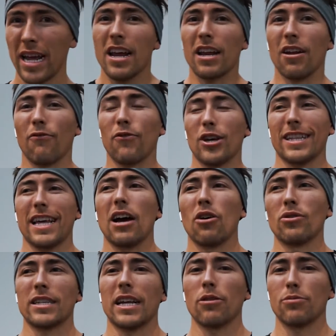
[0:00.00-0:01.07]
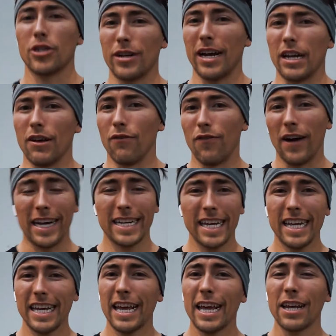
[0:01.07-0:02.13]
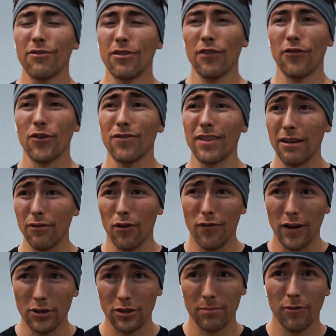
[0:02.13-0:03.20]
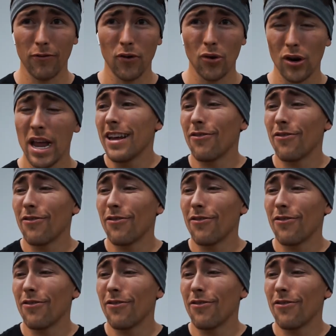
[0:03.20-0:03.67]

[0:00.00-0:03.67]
And I feel like that always helps you kind of find it, even if you've never felt it before.